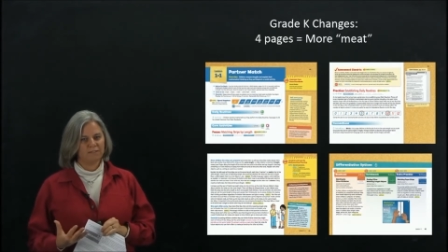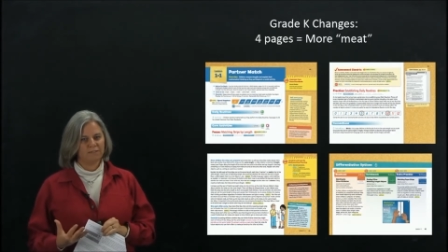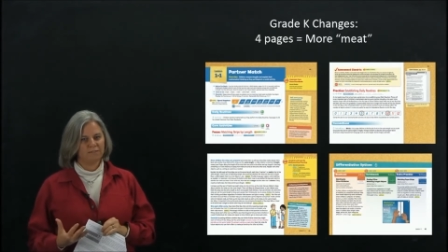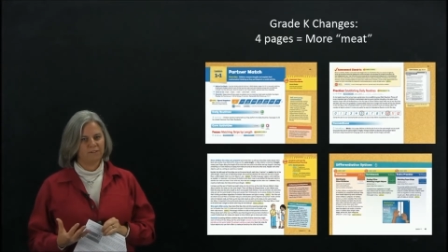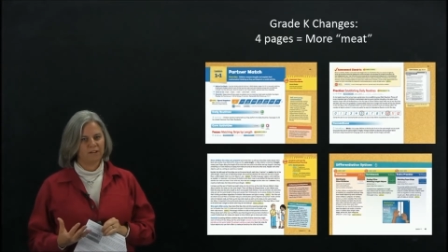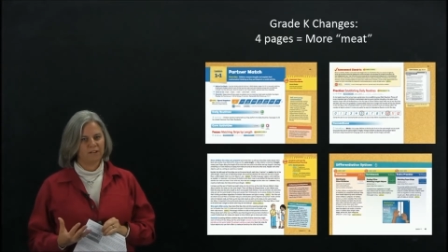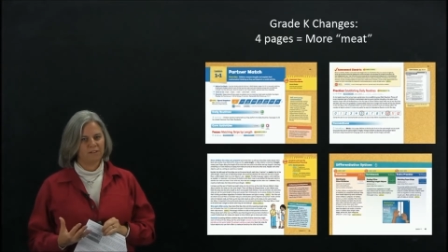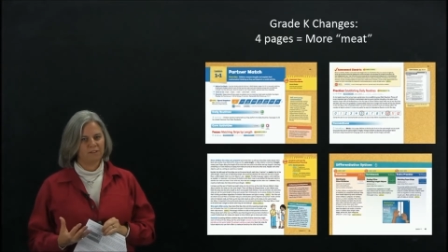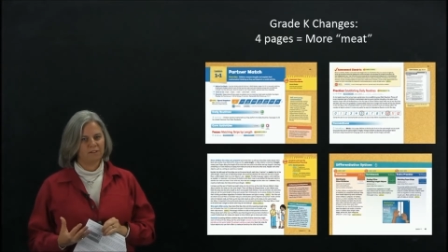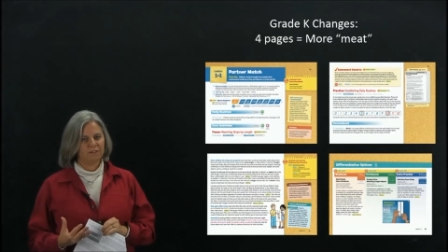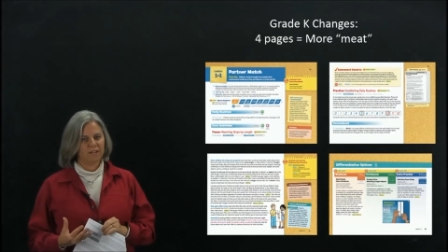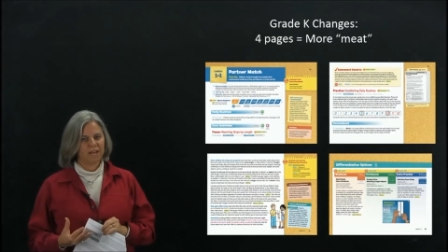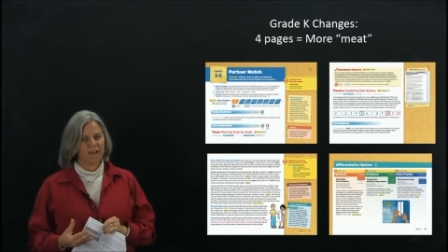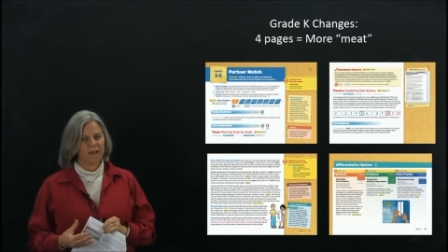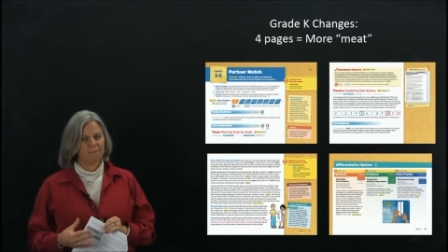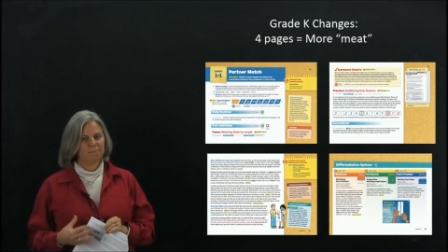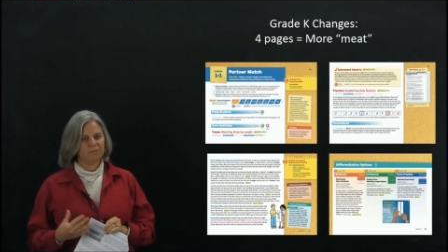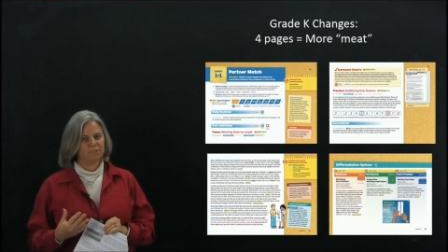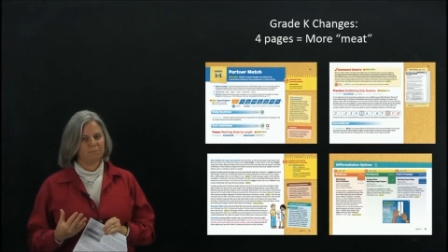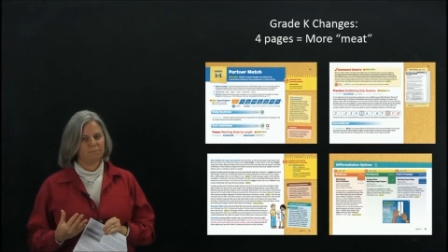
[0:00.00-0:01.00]
It fit on their
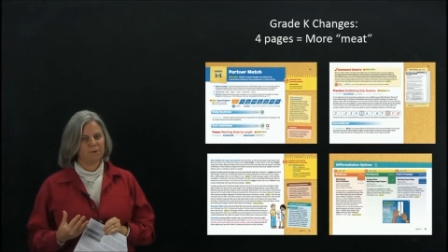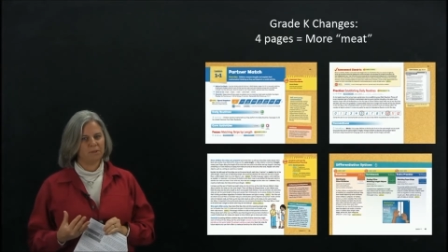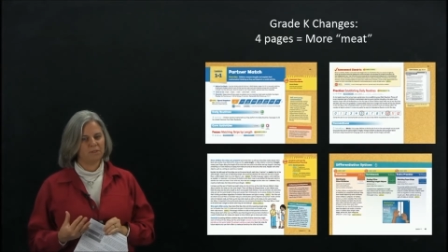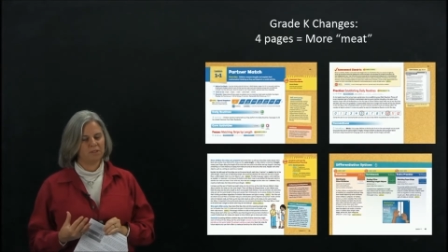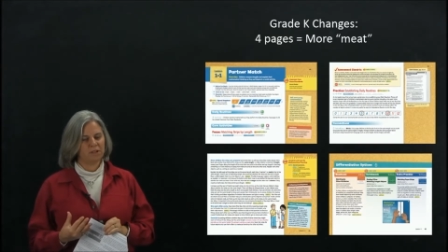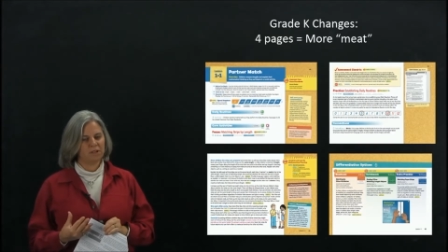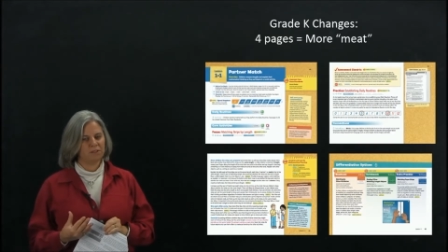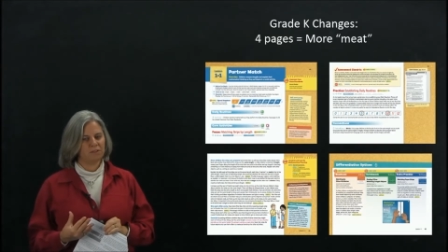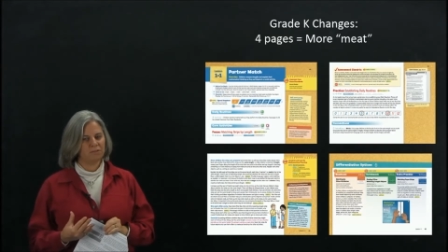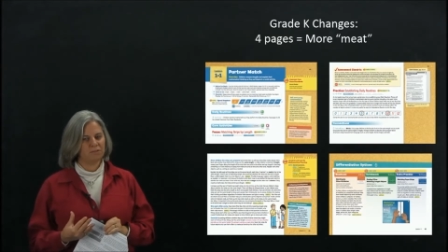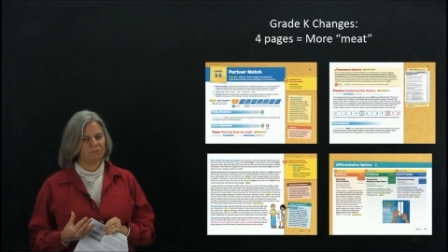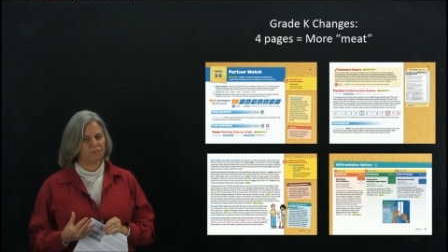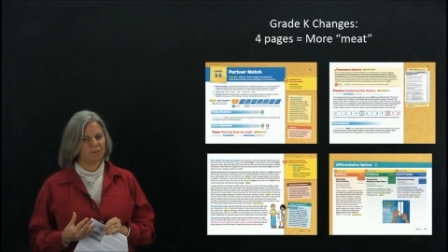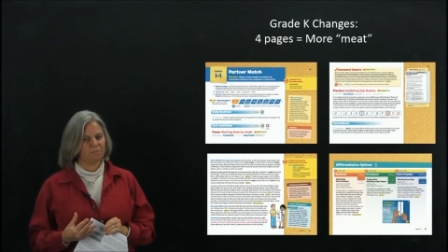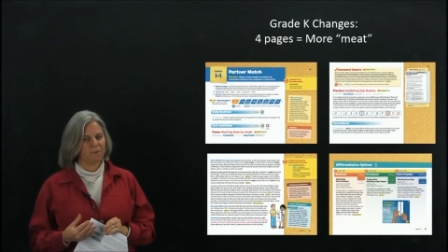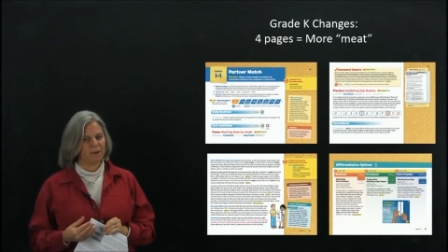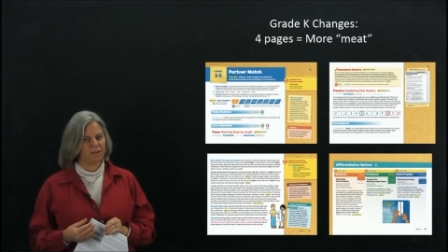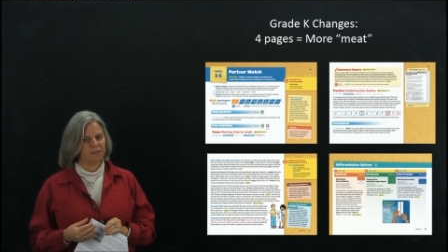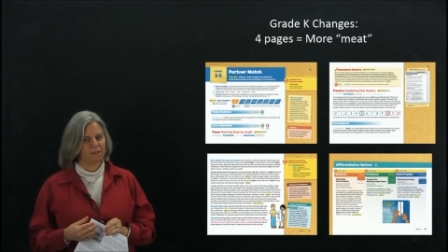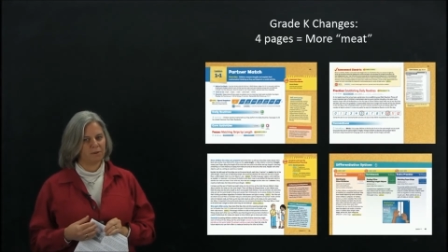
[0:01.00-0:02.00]
lap, but the other
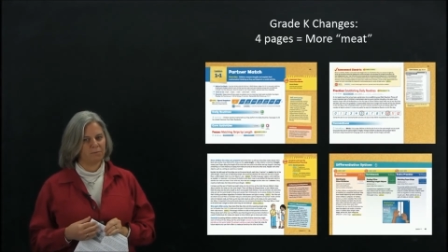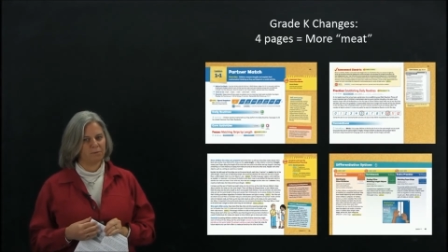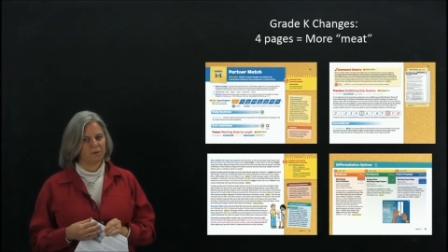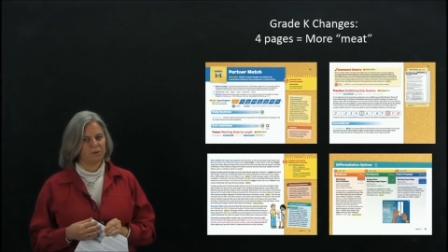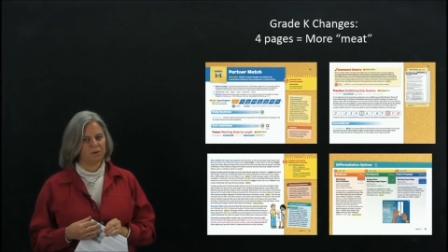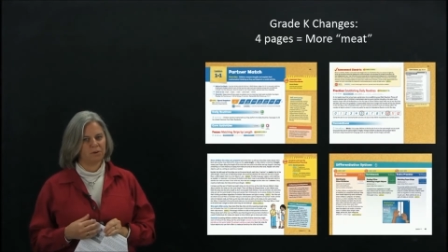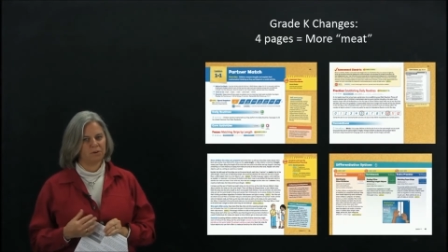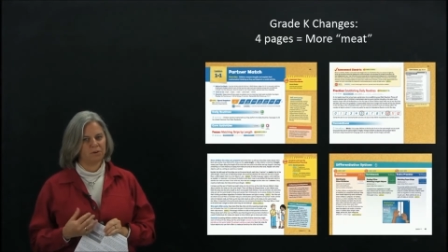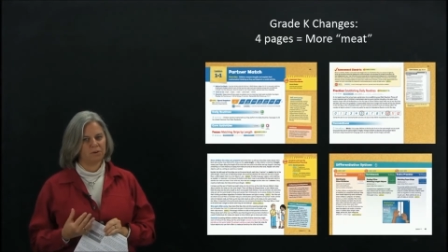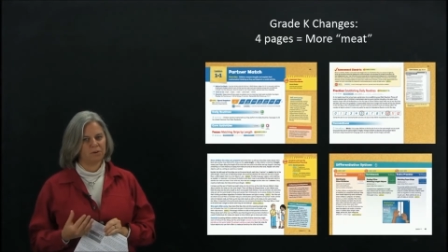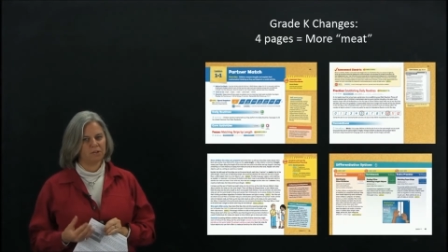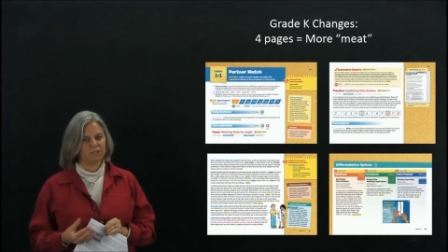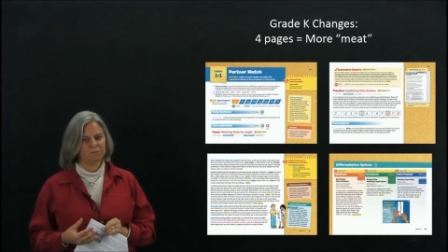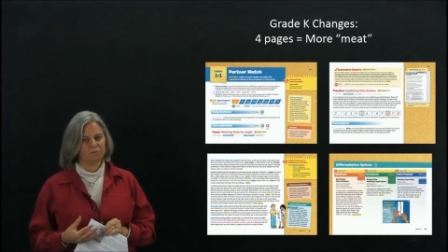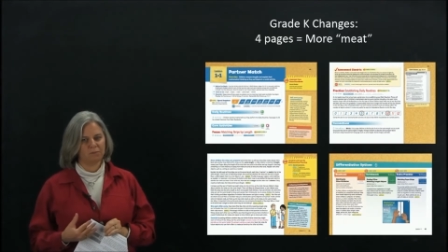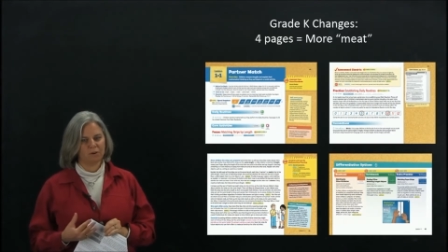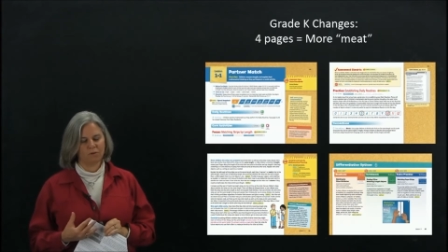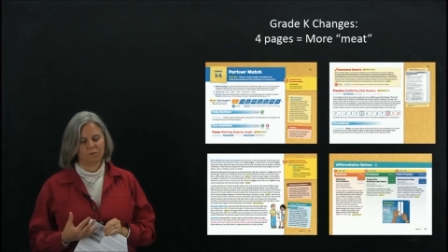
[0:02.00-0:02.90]
feedback that we heard as